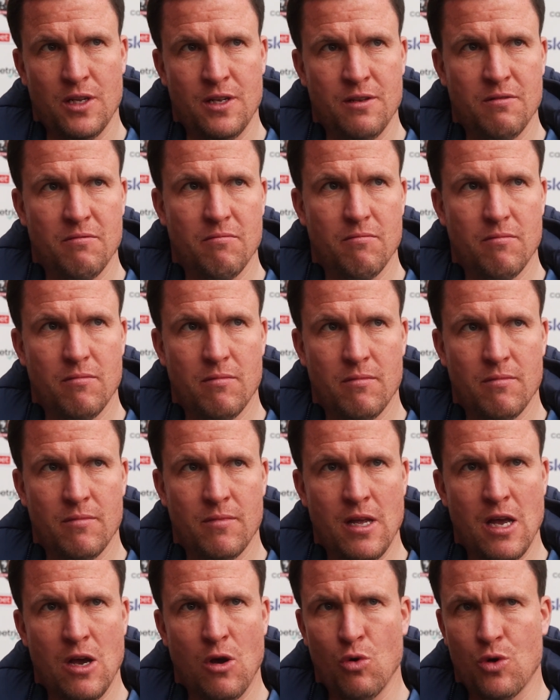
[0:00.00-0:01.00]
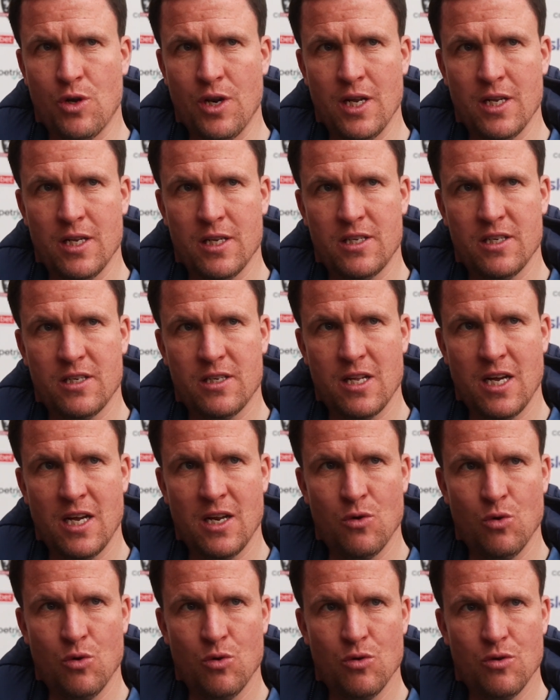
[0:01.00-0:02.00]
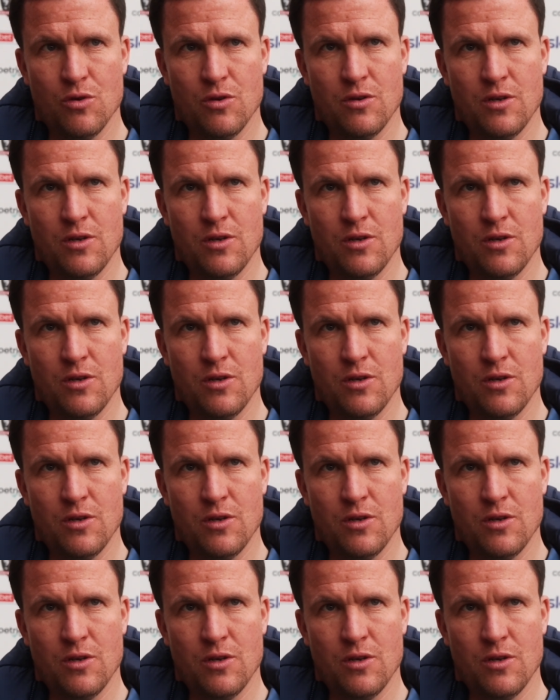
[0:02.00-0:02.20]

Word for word: And yeah, all credit to Stano.